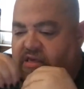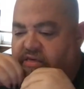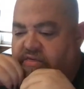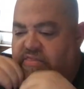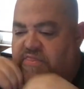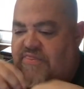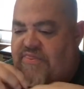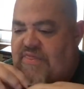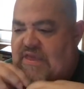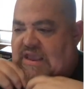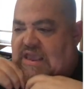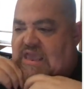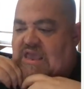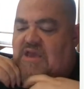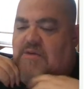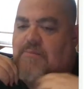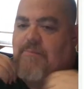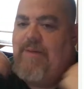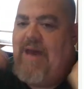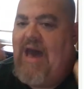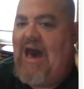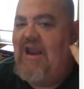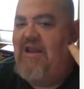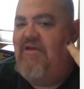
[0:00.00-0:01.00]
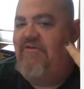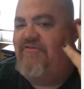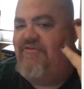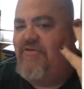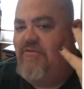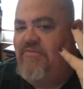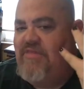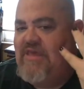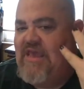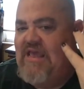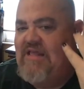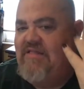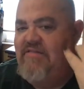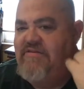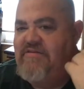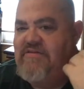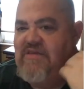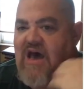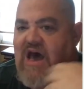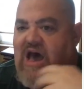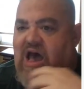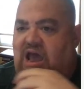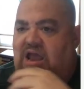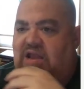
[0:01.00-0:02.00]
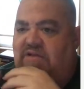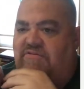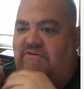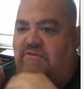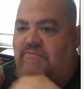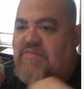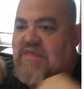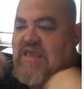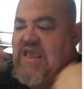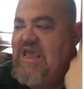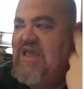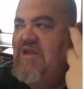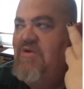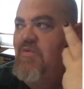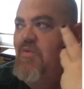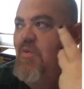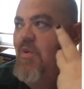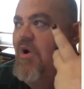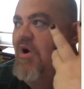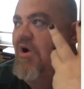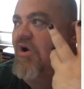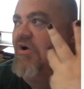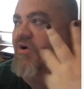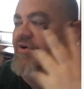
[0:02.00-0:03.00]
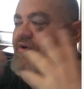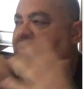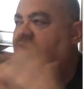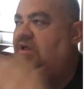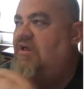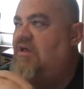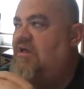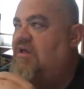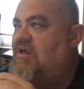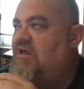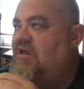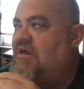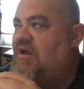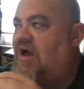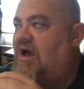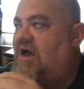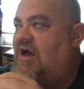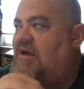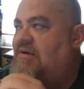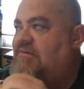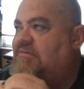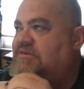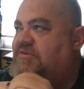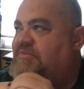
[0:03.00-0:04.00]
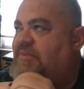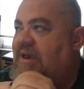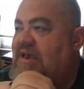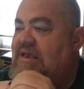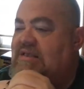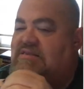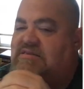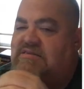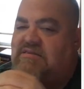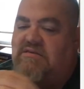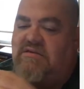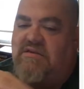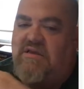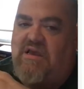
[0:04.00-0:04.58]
thinking about it from the inside, from the in-world space.